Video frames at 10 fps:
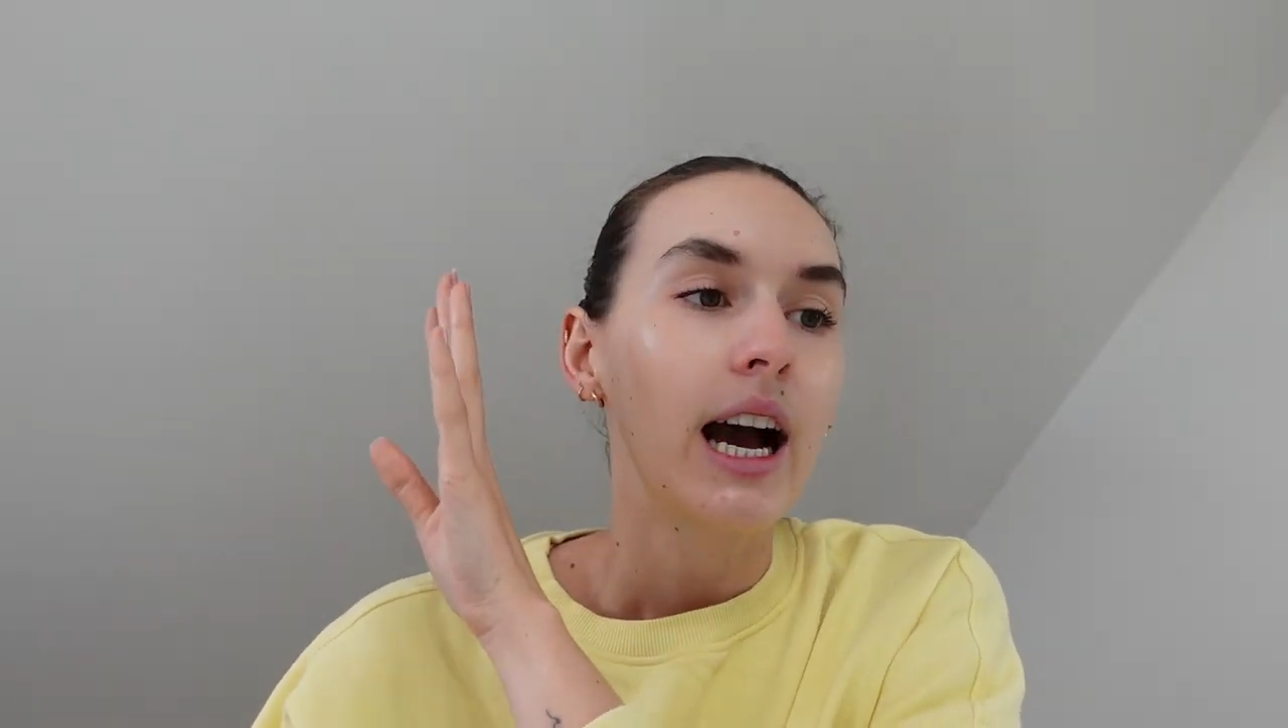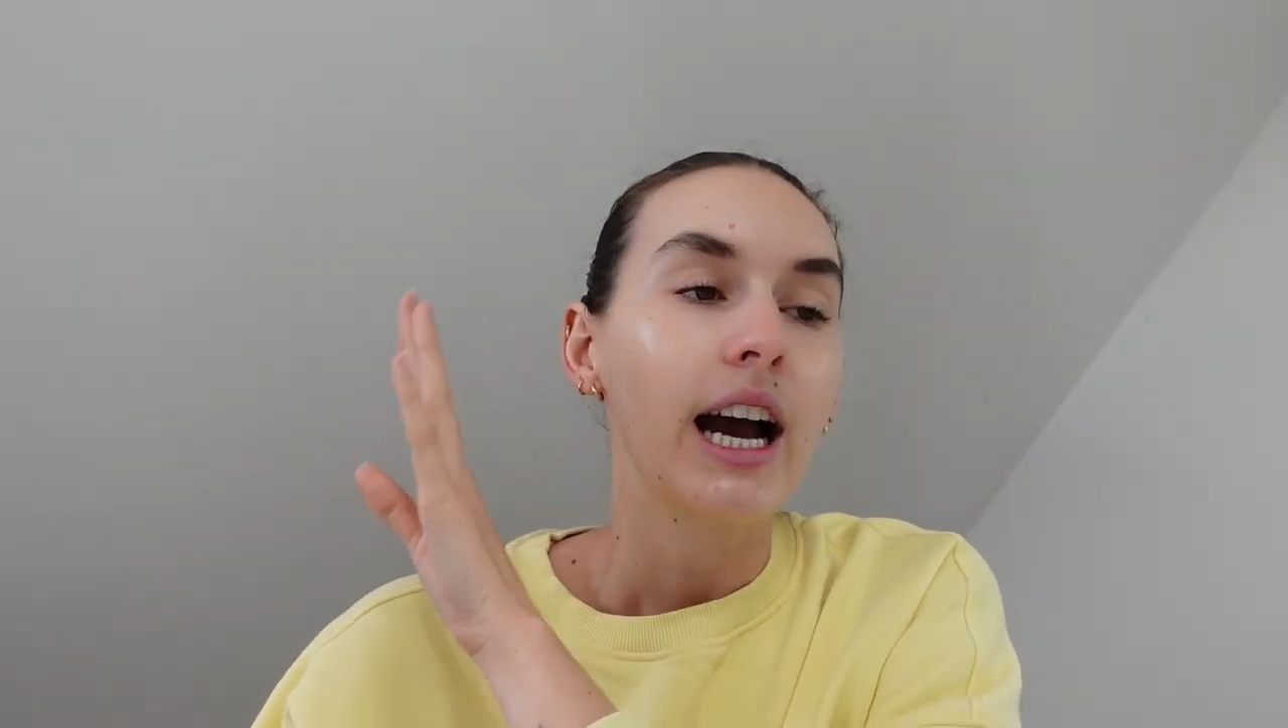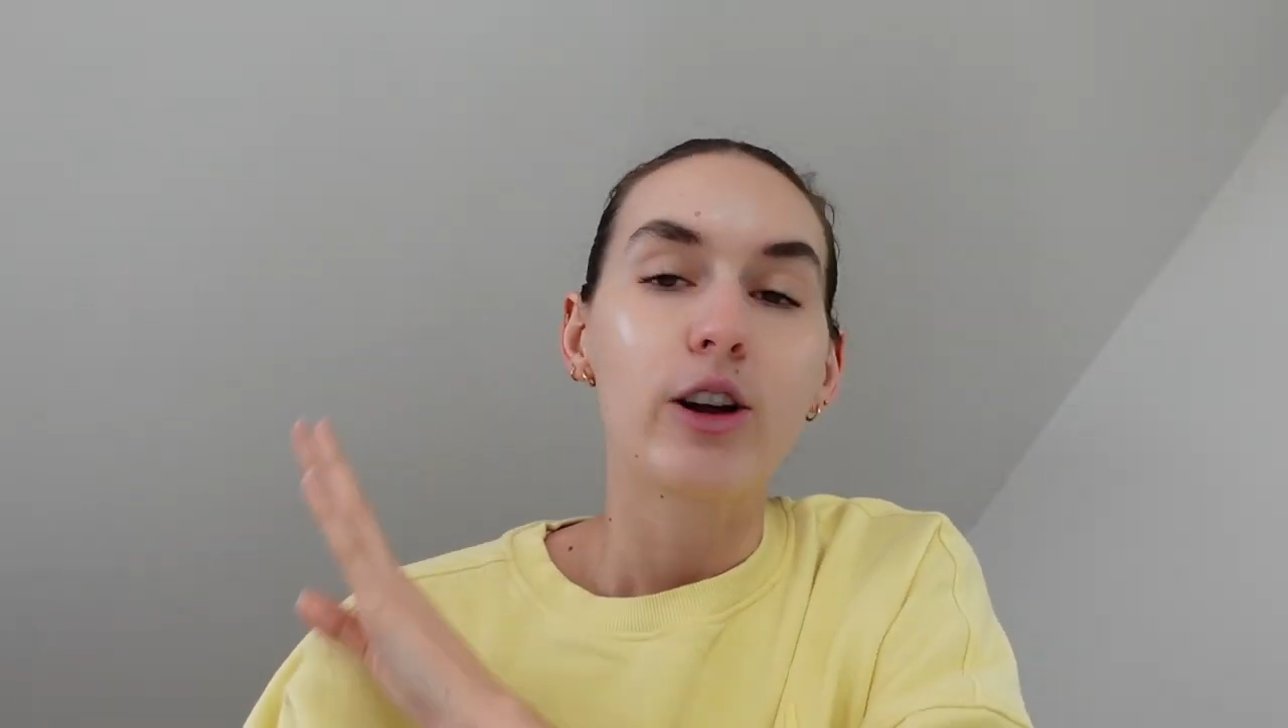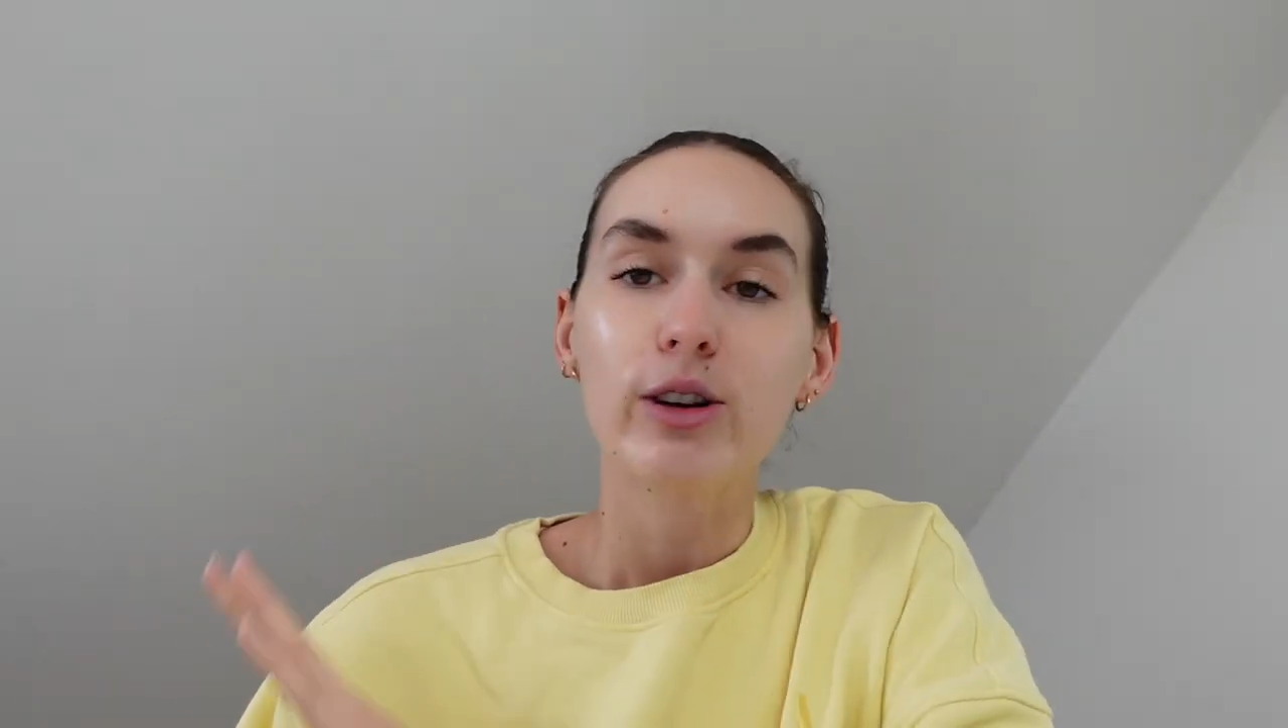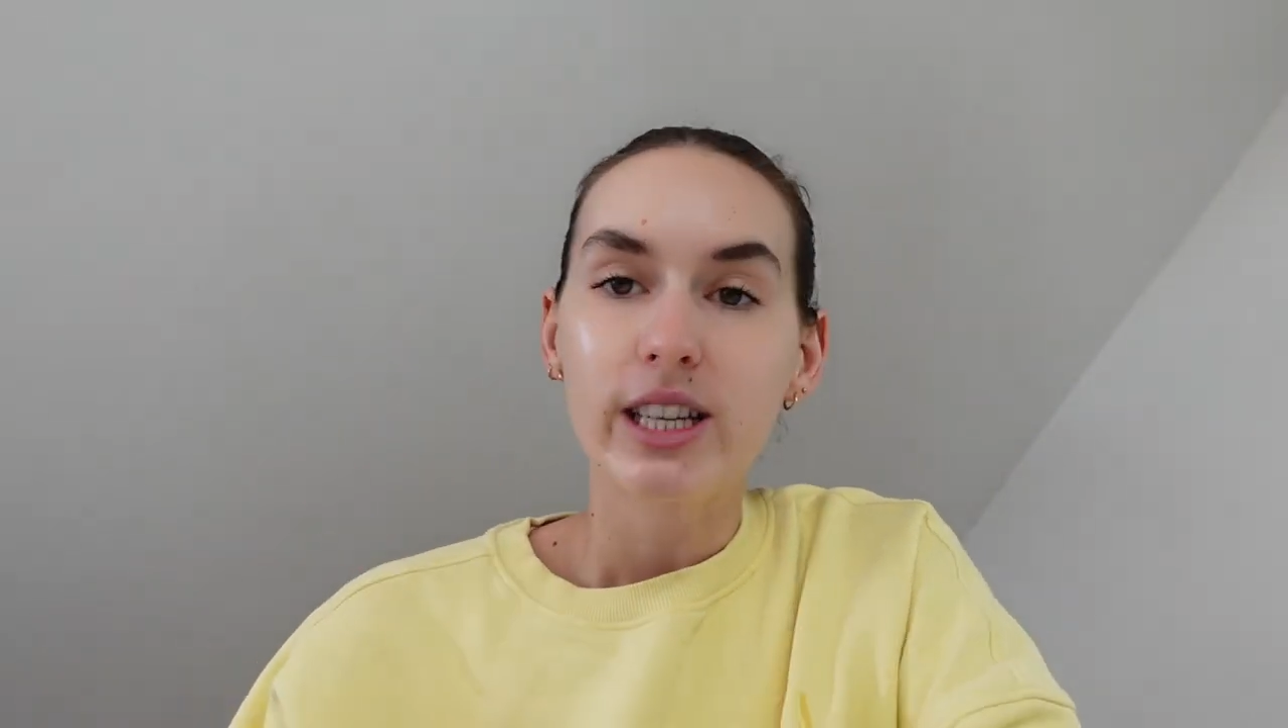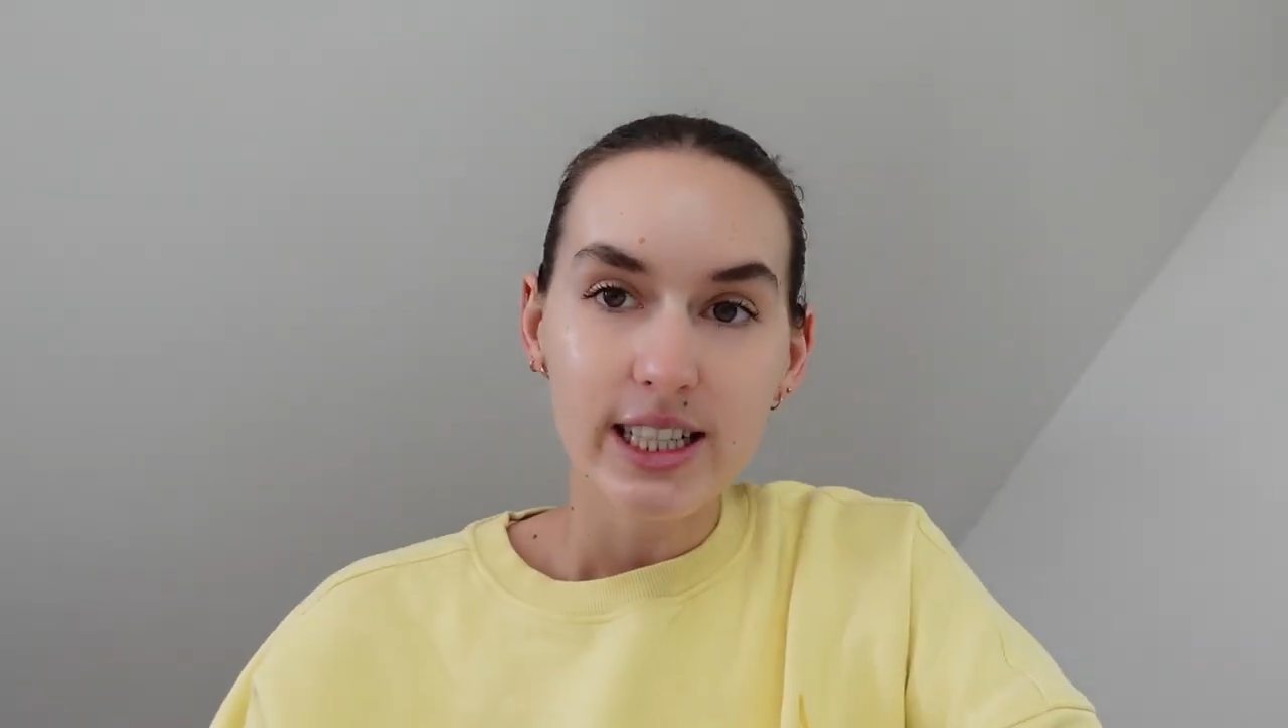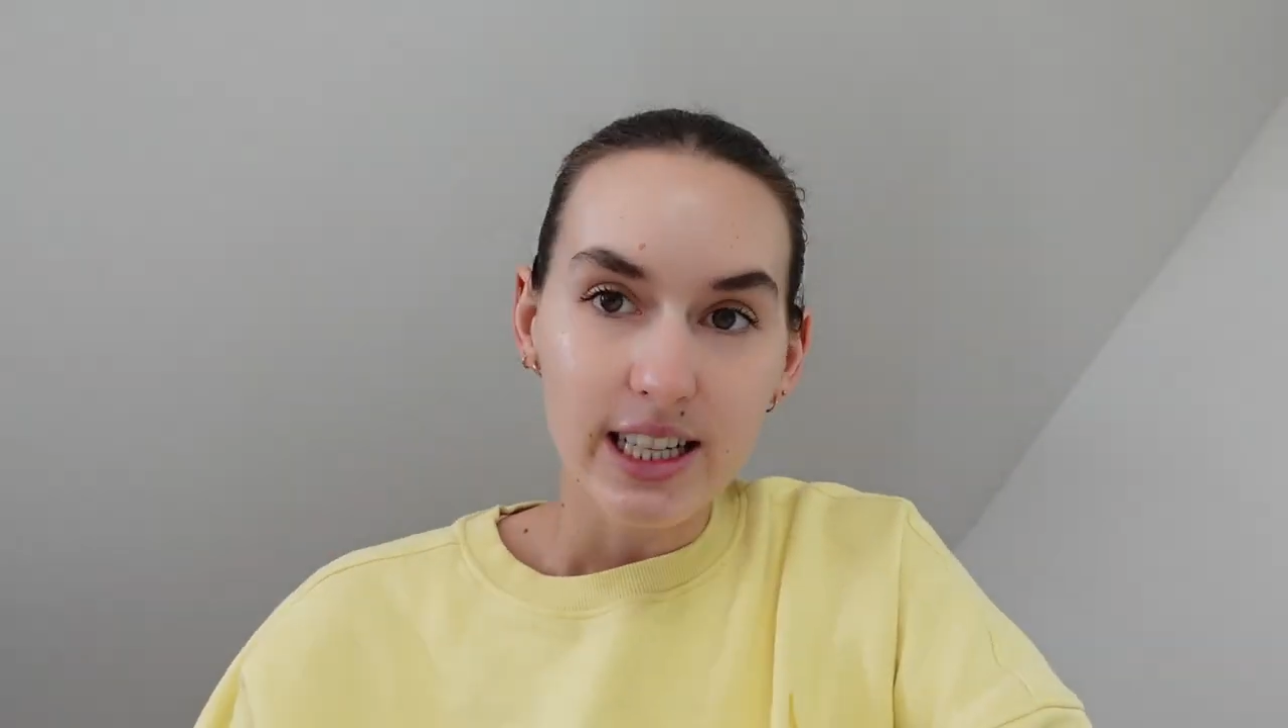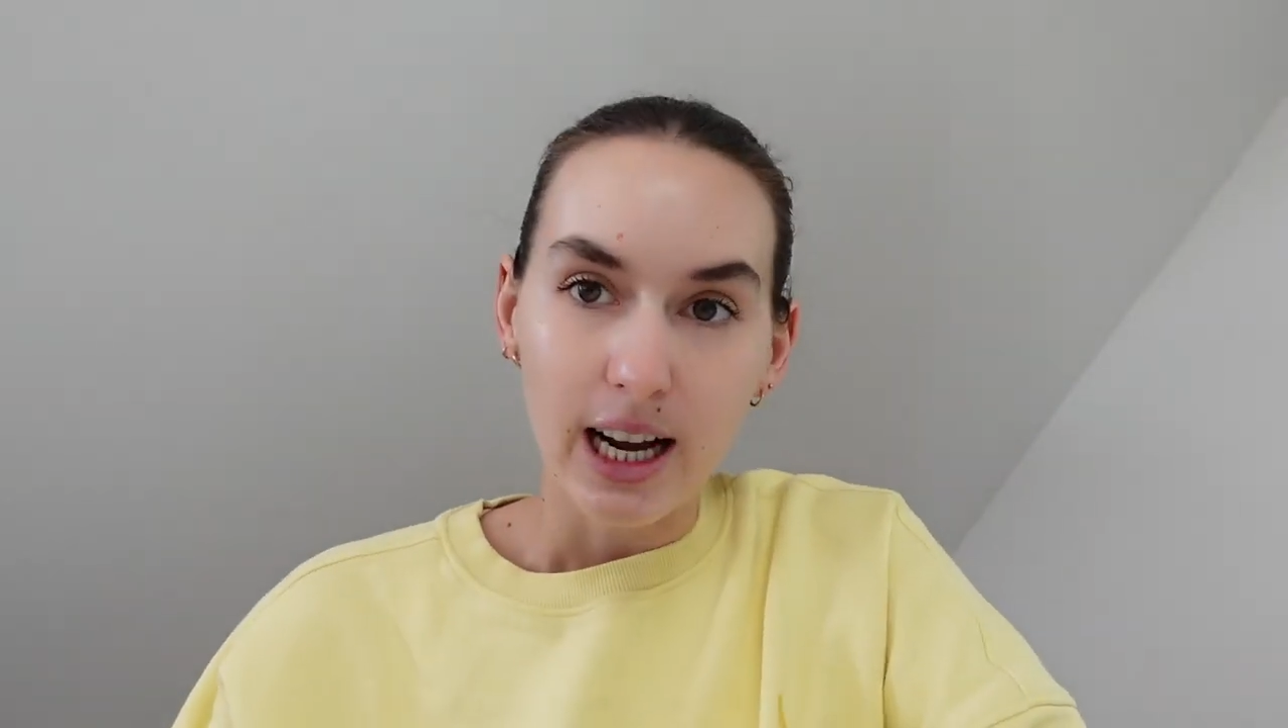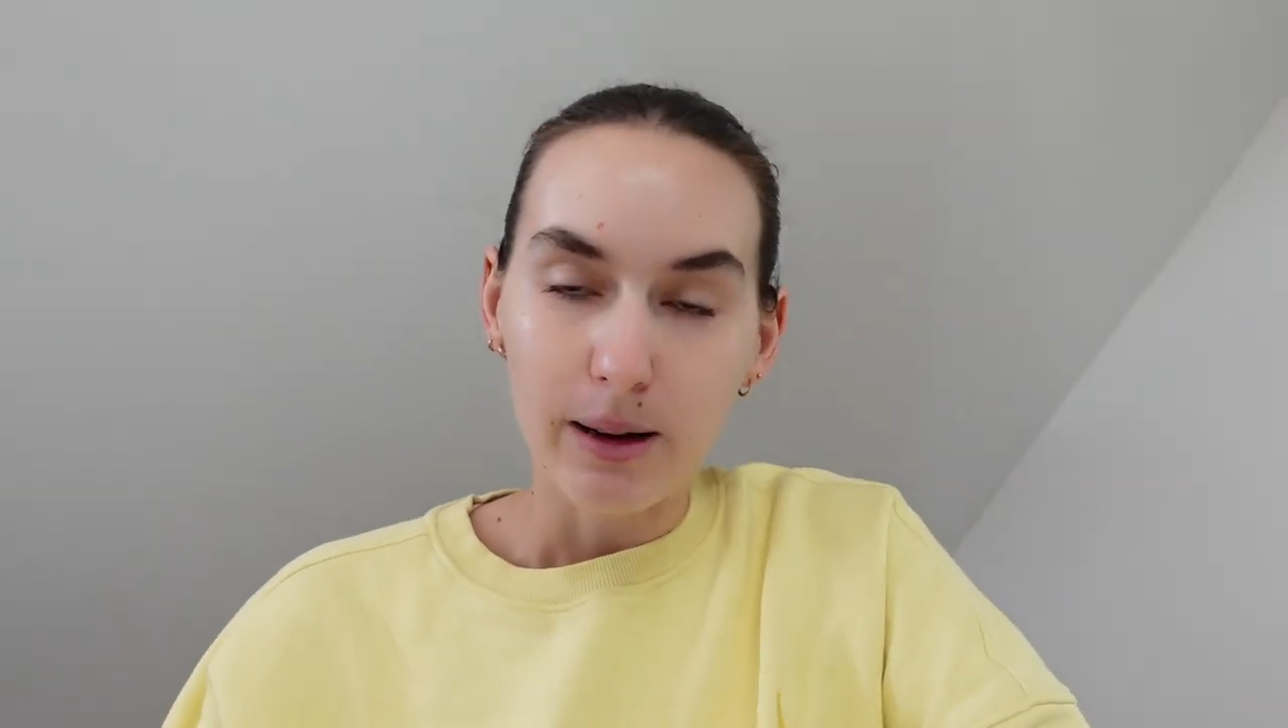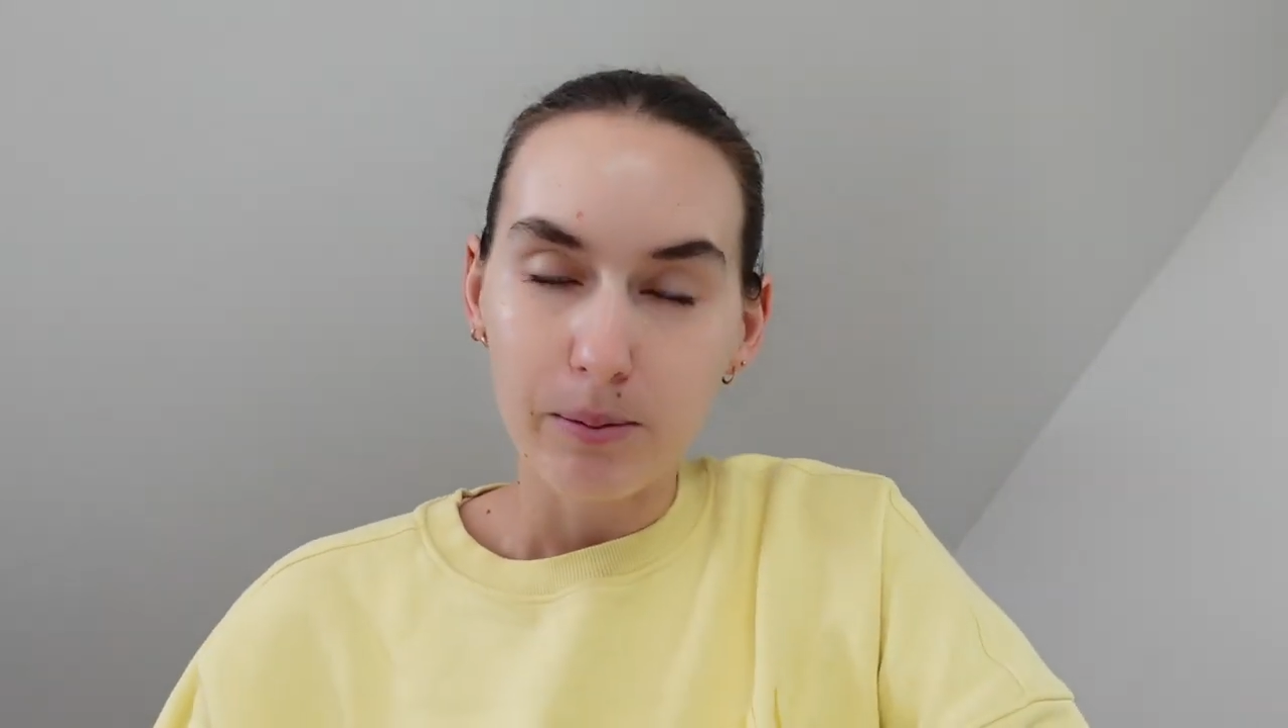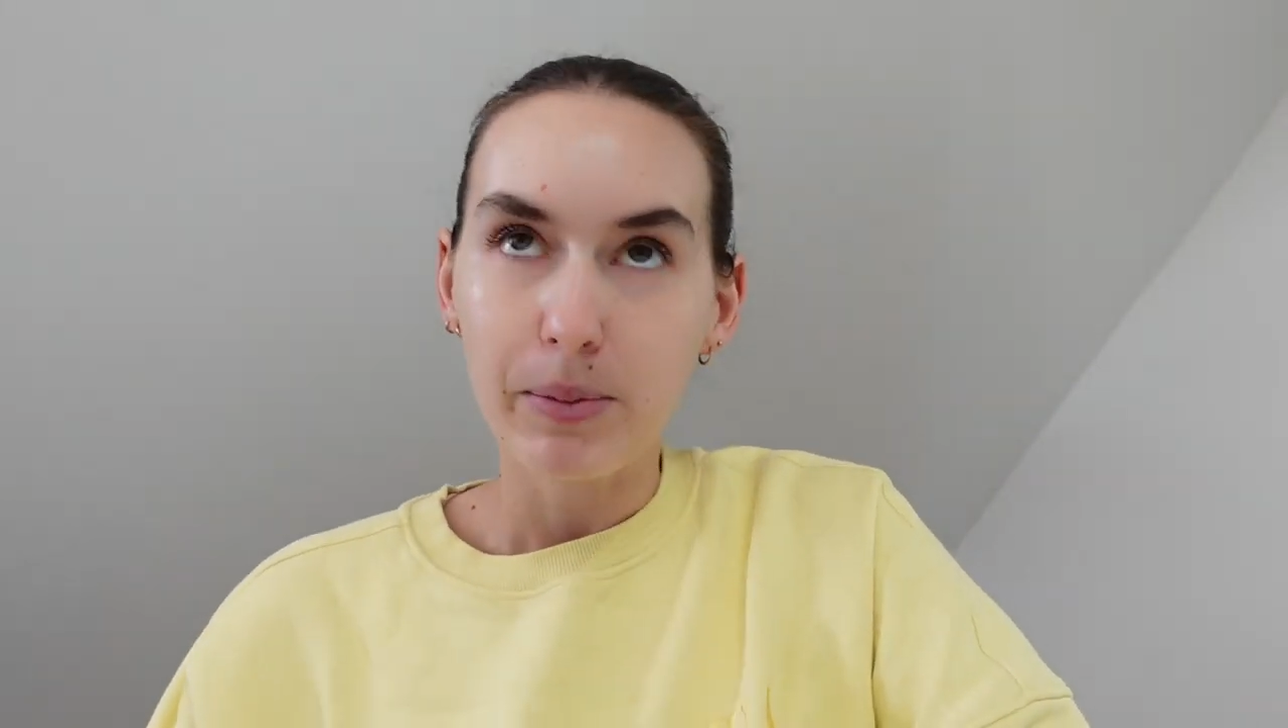I know it takes time,